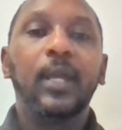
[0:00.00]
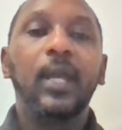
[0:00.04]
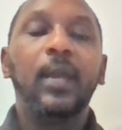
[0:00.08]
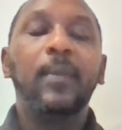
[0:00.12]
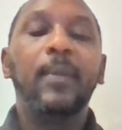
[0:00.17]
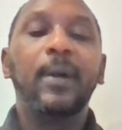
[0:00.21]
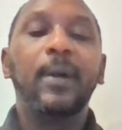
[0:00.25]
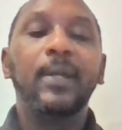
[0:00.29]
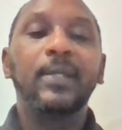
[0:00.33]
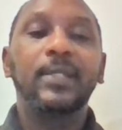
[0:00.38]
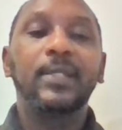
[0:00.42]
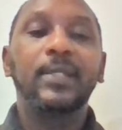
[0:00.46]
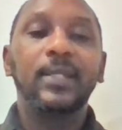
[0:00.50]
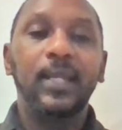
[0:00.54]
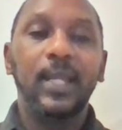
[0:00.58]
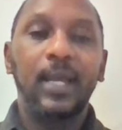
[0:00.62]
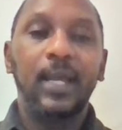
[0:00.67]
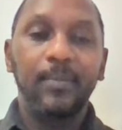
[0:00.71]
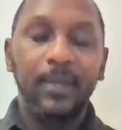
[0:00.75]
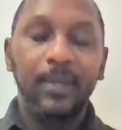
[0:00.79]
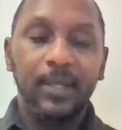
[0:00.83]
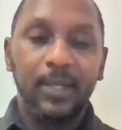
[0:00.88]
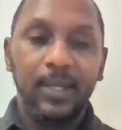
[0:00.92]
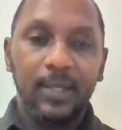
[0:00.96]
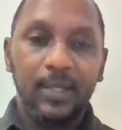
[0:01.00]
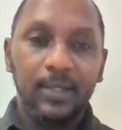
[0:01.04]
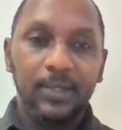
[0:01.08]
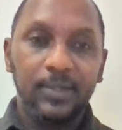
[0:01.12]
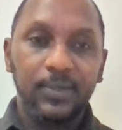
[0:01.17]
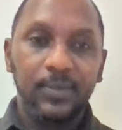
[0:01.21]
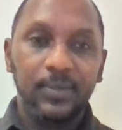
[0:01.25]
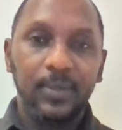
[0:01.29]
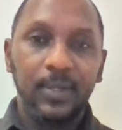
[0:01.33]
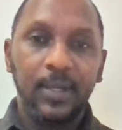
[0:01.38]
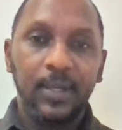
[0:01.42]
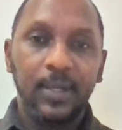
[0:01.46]
Emerson Lamina.
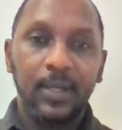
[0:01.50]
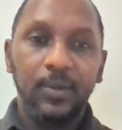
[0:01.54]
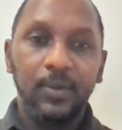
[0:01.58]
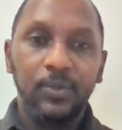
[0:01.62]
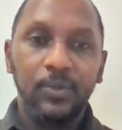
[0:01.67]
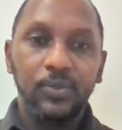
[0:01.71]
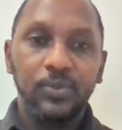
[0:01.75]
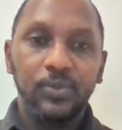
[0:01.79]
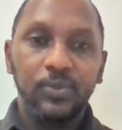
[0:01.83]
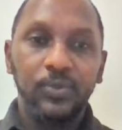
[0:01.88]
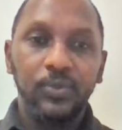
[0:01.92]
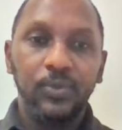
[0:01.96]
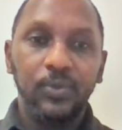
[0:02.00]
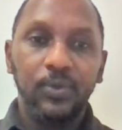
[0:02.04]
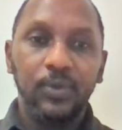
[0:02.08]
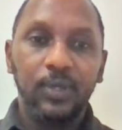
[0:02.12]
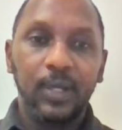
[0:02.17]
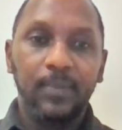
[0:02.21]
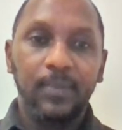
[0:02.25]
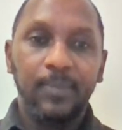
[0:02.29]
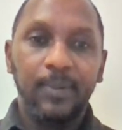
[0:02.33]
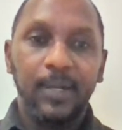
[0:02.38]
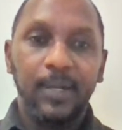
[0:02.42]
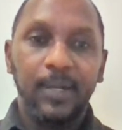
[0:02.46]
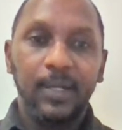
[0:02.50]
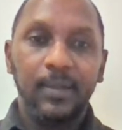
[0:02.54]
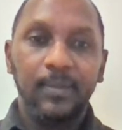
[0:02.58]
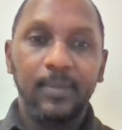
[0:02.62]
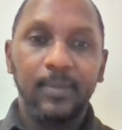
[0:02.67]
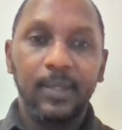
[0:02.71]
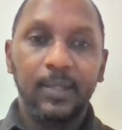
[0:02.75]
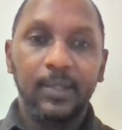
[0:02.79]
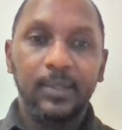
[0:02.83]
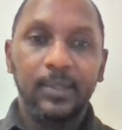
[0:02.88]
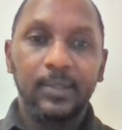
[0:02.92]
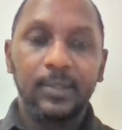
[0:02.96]
So now they all two go na
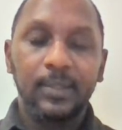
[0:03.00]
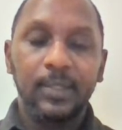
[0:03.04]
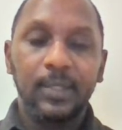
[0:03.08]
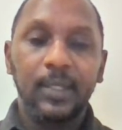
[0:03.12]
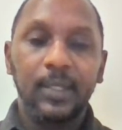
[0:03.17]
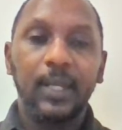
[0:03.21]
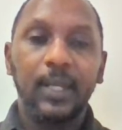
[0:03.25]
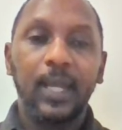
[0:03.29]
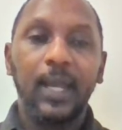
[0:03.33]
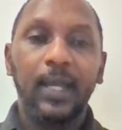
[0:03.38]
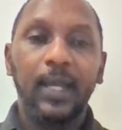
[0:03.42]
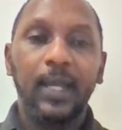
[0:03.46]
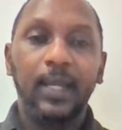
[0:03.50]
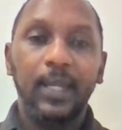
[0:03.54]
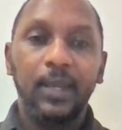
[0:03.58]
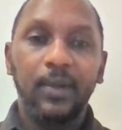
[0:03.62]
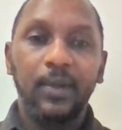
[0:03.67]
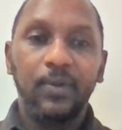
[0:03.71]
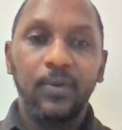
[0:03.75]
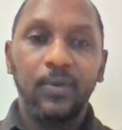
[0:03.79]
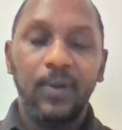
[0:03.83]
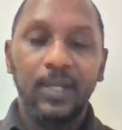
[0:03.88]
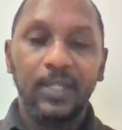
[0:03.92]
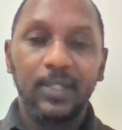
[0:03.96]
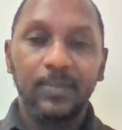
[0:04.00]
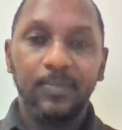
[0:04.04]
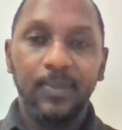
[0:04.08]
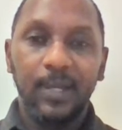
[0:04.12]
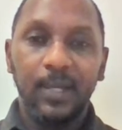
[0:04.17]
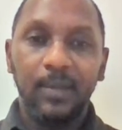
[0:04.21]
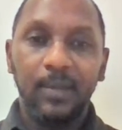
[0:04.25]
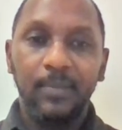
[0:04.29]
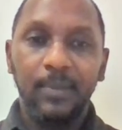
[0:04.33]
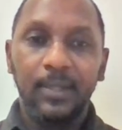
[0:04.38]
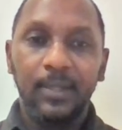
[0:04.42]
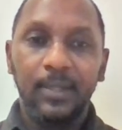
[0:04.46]
parliament, now the ECOWAS
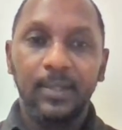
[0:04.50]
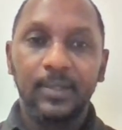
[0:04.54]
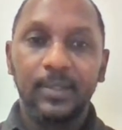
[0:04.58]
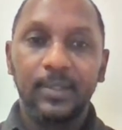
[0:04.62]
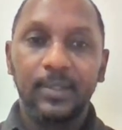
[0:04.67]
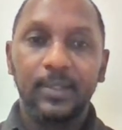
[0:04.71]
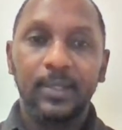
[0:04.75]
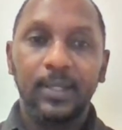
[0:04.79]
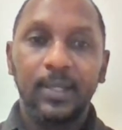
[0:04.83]
parliament.